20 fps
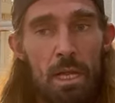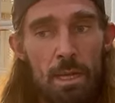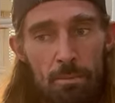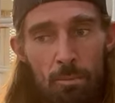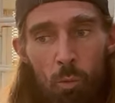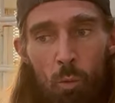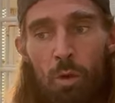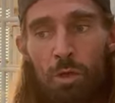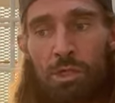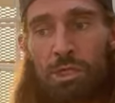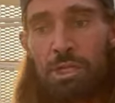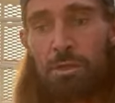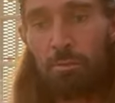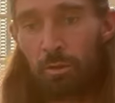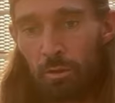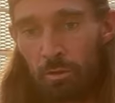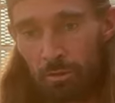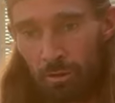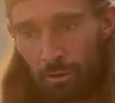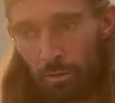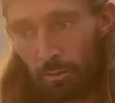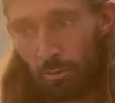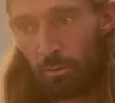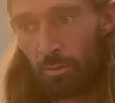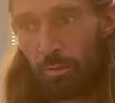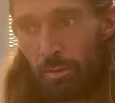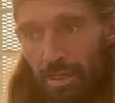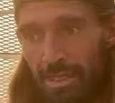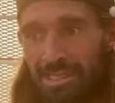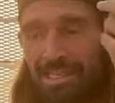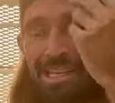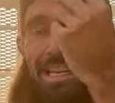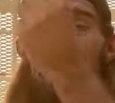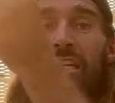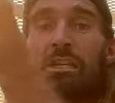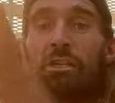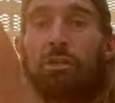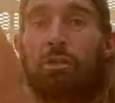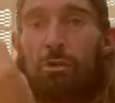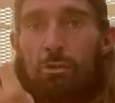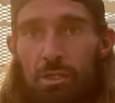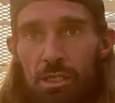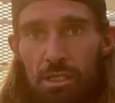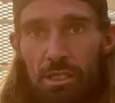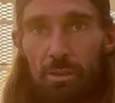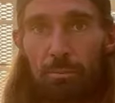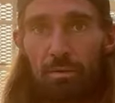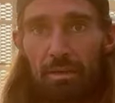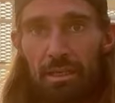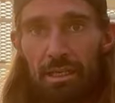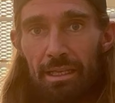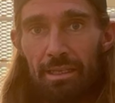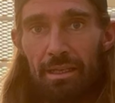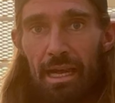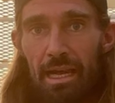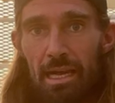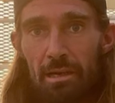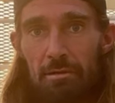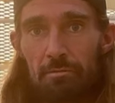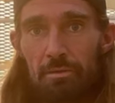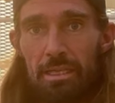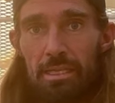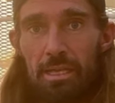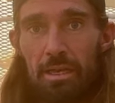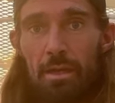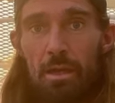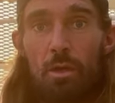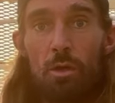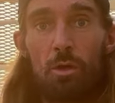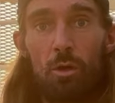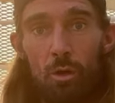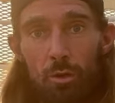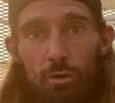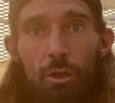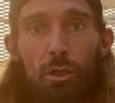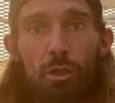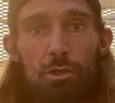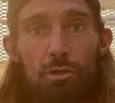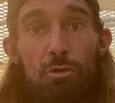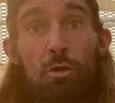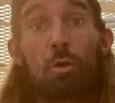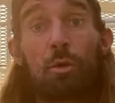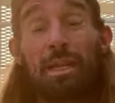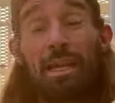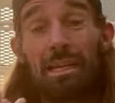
But what she will do is get used to bringing the heart rate under control,